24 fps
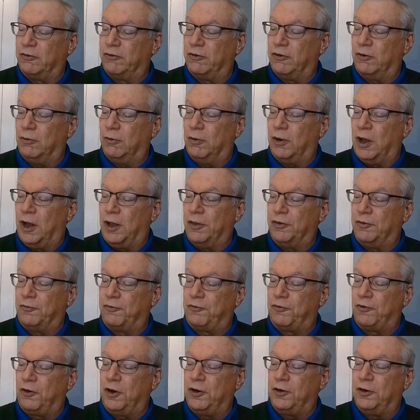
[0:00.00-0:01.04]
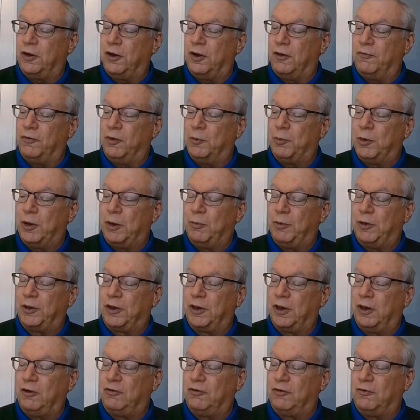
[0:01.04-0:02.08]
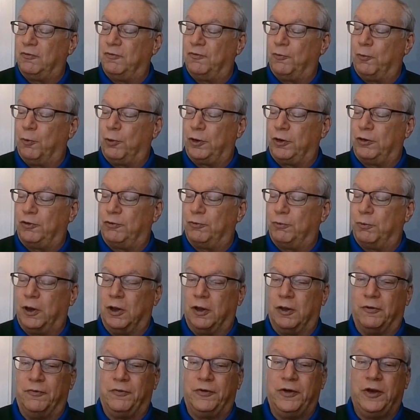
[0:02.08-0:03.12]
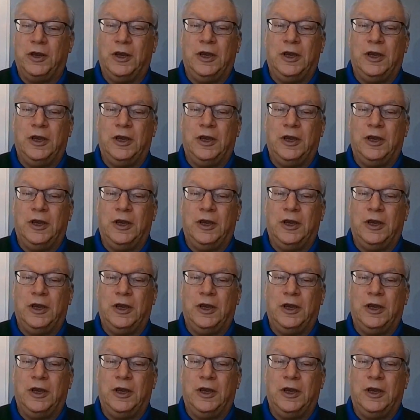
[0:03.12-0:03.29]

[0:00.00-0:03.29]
So on the front of the publication 4012,